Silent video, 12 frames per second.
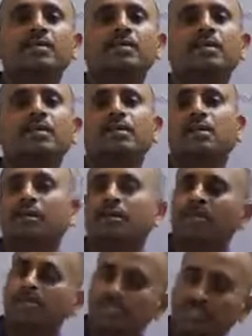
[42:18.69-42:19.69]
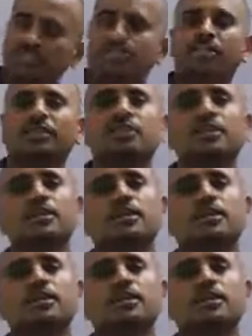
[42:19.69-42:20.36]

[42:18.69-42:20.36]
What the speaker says: the oxygen